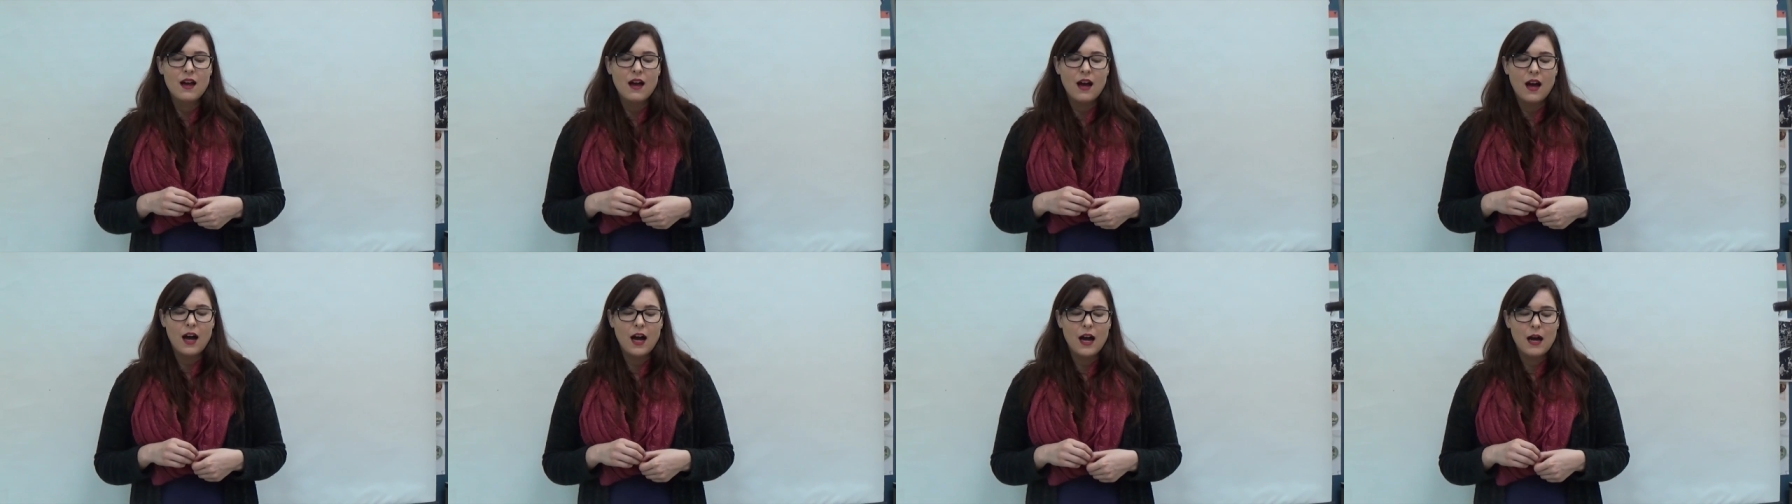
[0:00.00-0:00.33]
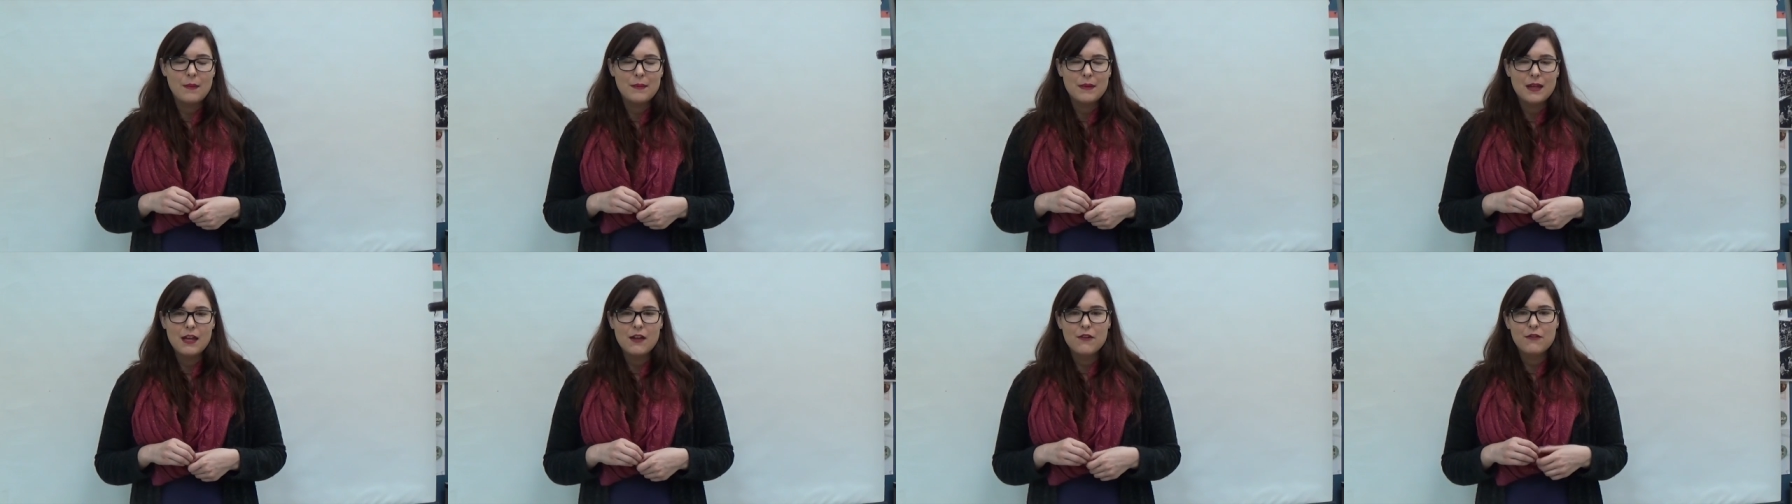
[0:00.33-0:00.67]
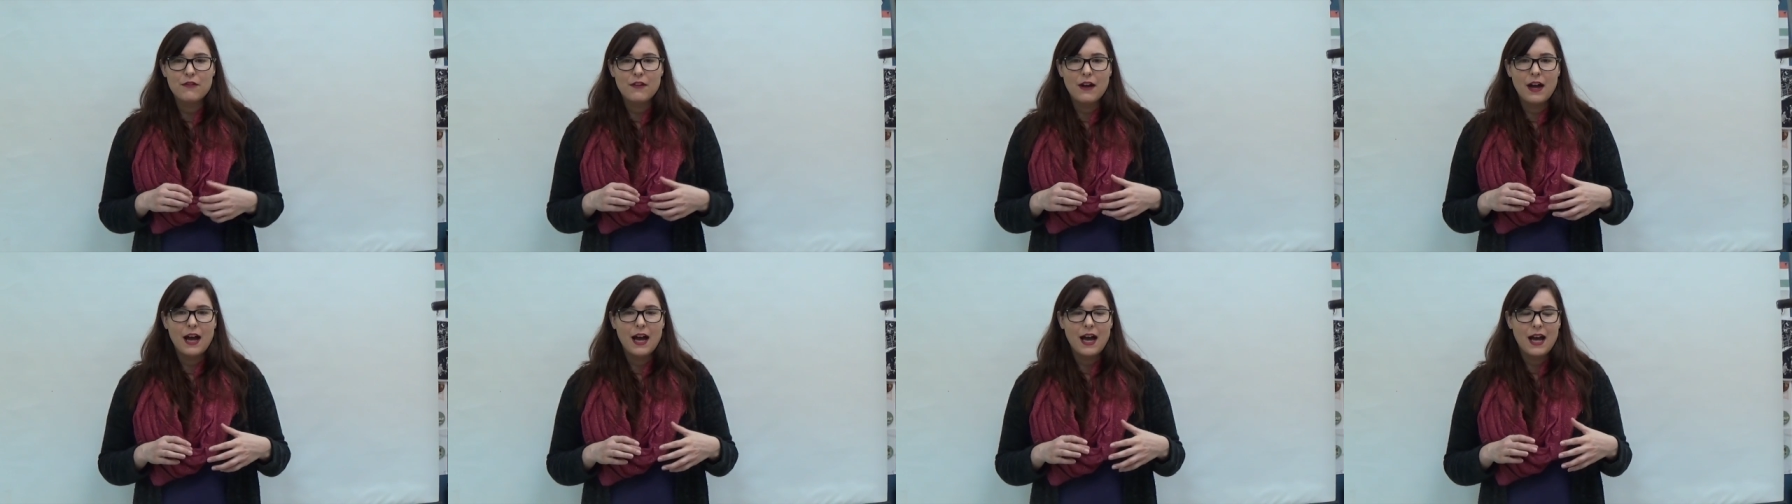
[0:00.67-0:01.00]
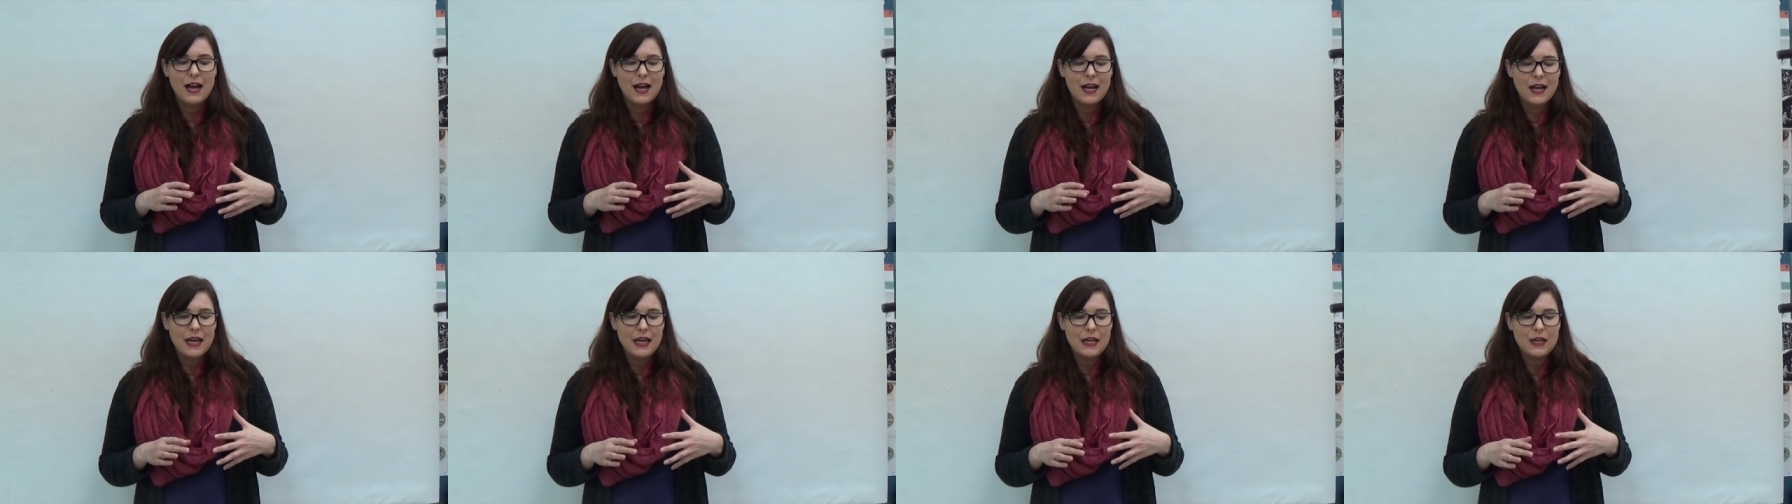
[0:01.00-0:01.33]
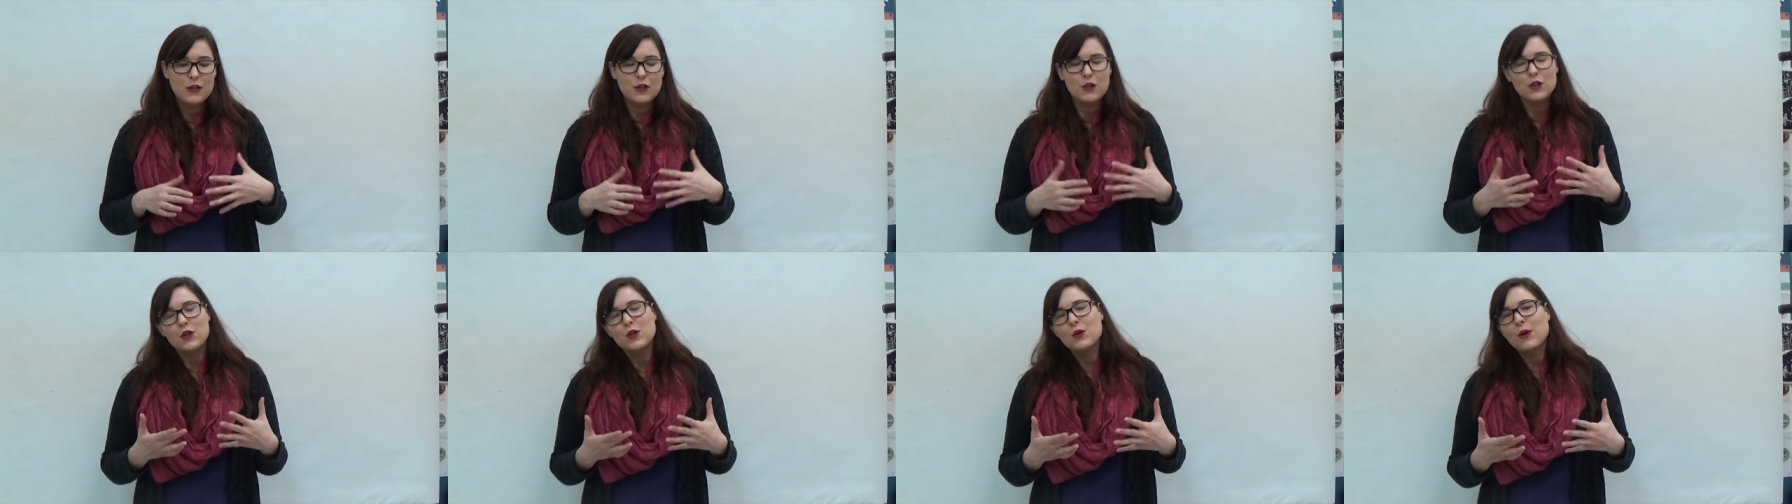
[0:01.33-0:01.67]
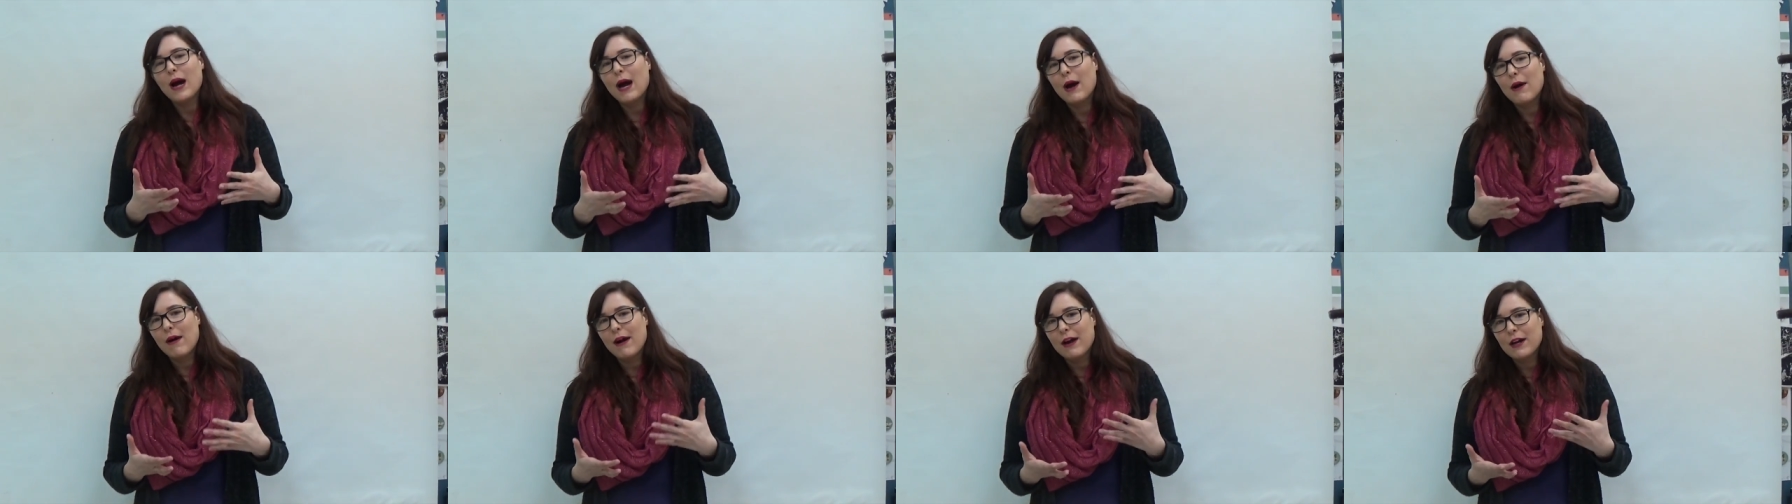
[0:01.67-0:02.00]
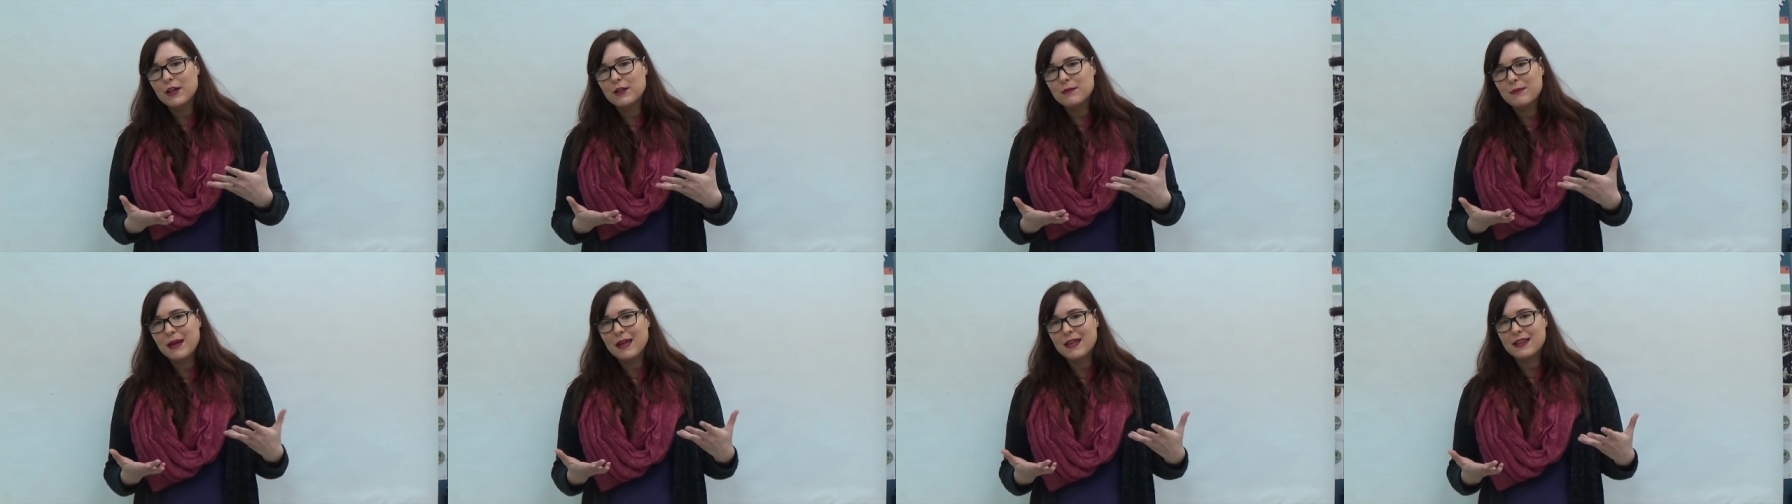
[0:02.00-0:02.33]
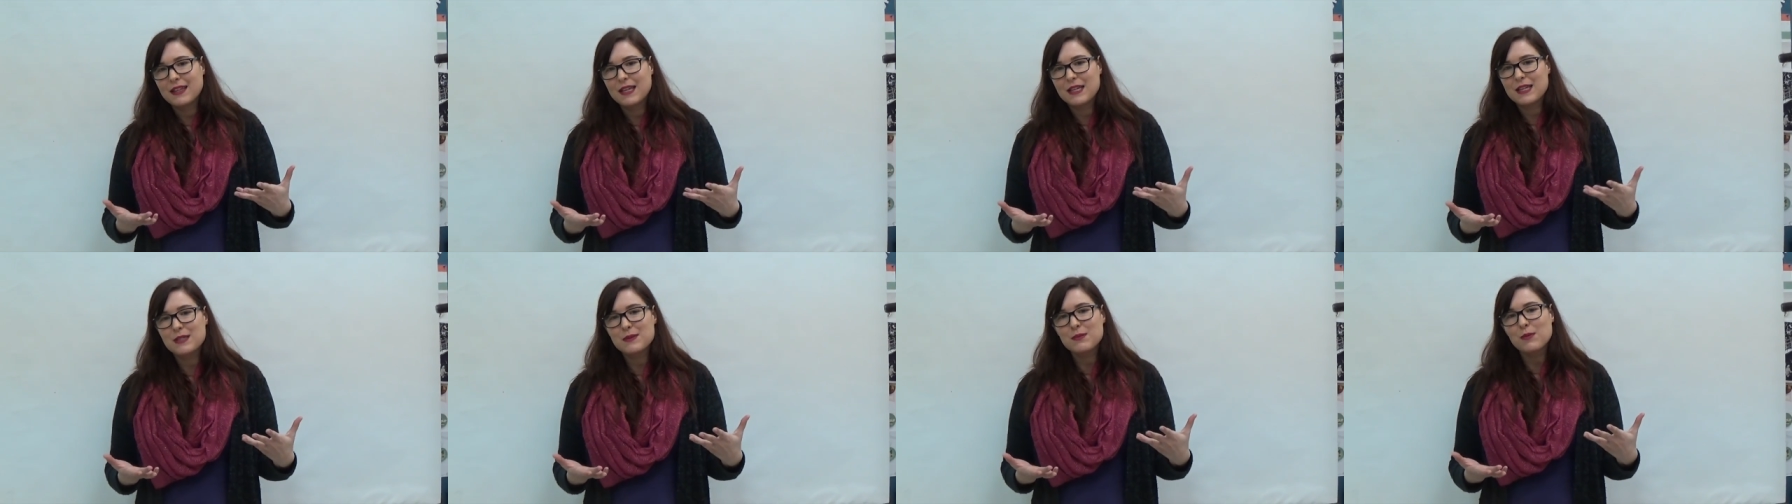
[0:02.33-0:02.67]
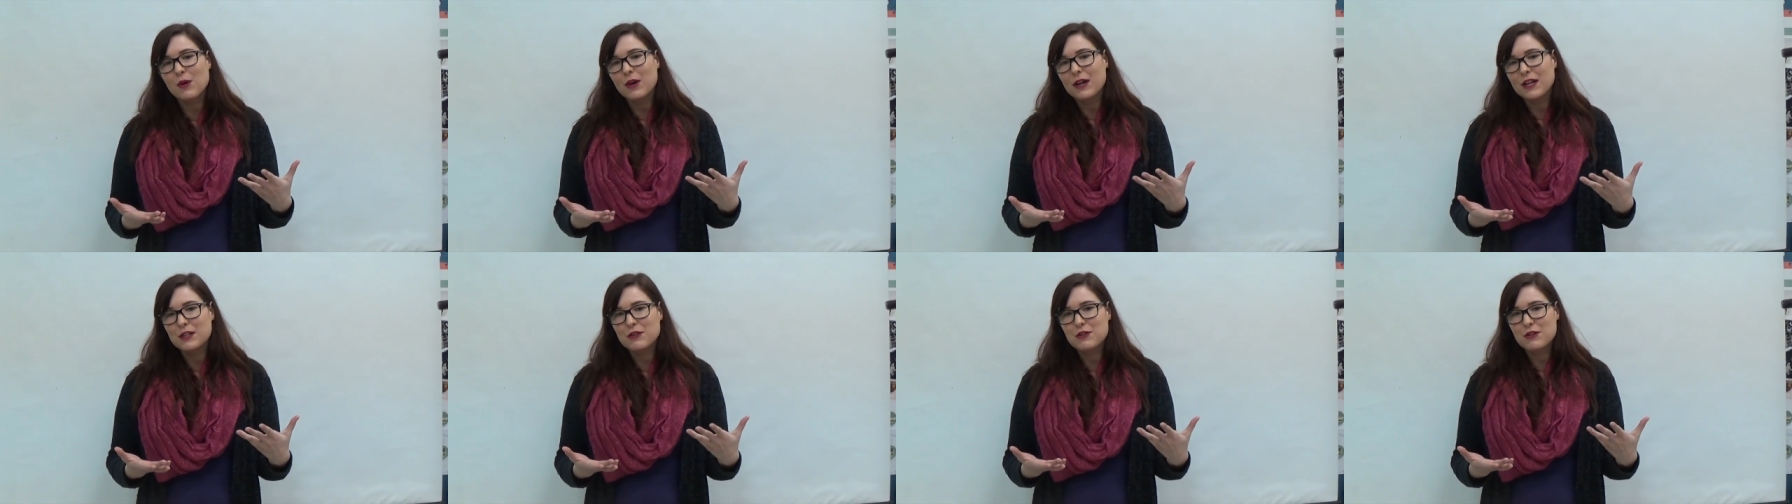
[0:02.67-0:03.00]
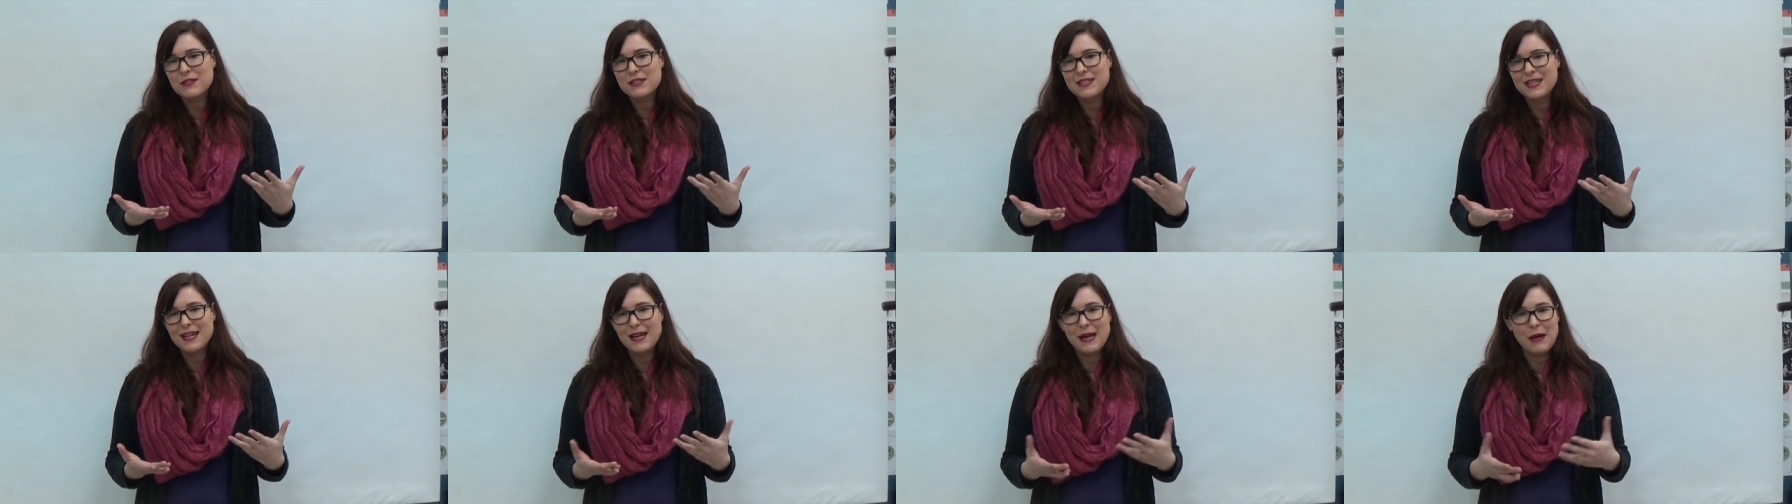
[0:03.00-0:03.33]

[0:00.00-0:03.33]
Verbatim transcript: Um, if I knew how I could make things more interesting,